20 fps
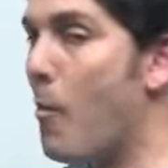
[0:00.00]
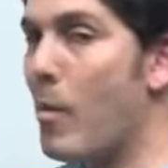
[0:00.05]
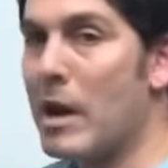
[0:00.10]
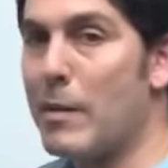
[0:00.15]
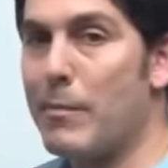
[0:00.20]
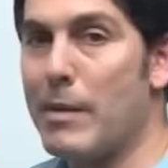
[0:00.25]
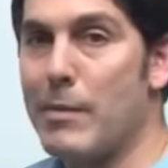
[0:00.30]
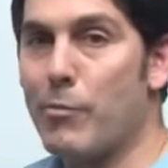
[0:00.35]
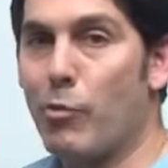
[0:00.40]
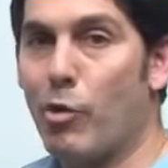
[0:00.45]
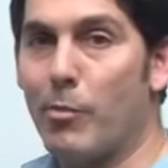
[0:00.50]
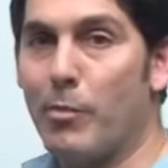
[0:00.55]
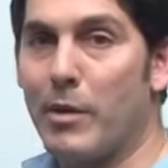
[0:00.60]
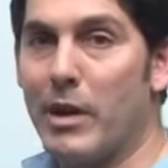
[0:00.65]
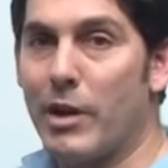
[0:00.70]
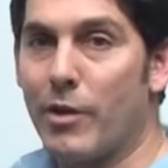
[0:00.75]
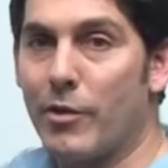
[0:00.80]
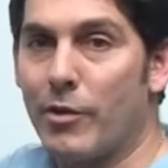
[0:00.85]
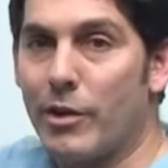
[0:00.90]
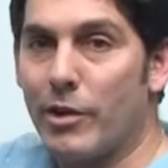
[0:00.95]
many people would
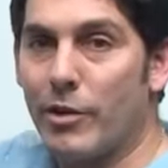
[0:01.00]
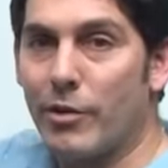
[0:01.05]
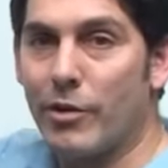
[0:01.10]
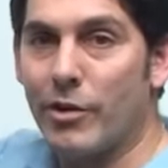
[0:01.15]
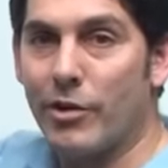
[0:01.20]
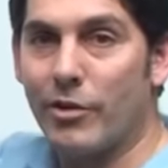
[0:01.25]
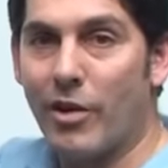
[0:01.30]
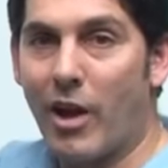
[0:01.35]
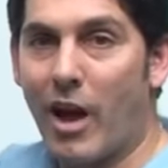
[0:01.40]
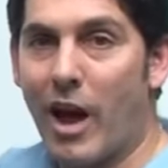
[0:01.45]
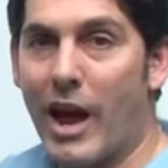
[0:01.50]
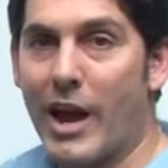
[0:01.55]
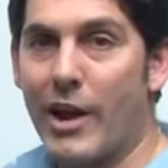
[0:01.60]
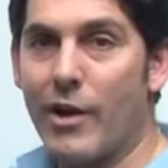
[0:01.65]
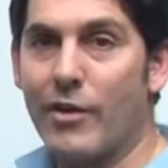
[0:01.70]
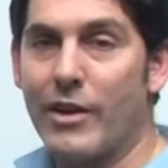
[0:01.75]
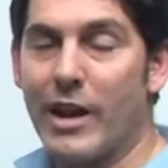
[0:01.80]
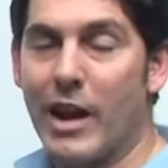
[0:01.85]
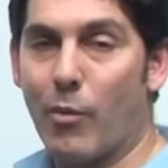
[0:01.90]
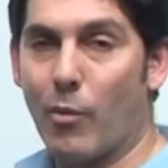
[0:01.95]
be in your
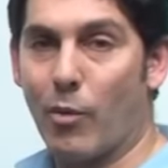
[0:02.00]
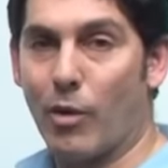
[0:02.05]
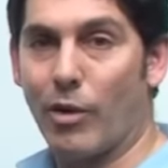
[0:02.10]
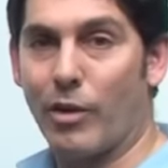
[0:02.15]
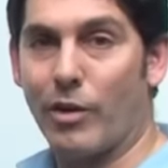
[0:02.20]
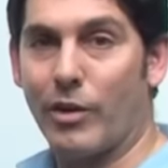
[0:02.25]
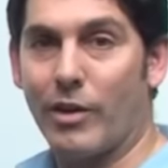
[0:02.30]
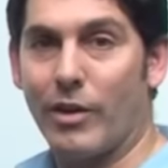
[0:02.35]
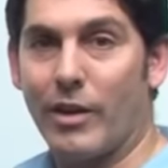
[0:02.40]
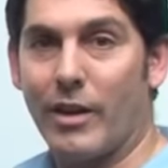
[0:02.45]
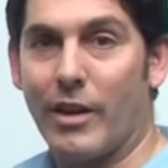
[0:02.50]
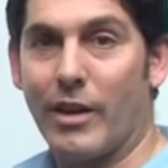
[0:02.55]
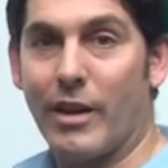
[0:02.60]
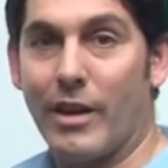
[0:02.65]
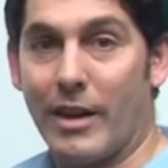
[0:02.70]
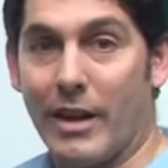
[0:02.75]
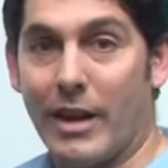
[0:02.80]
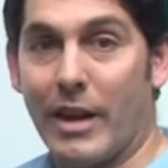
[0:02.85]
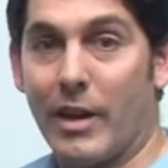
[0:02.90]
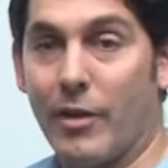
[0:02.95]
entire network
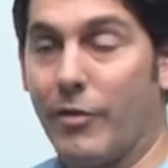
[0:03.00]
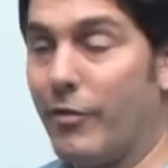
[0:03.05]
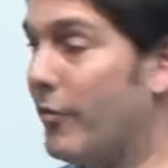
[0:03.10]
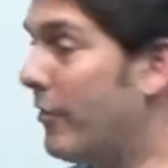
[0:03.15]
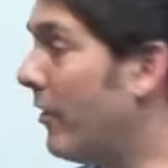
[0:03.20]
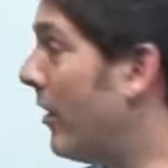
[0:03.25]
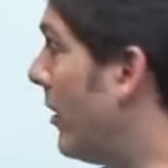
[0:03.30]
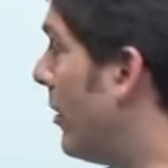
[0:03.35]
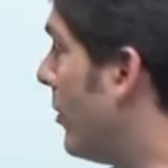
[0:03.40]
if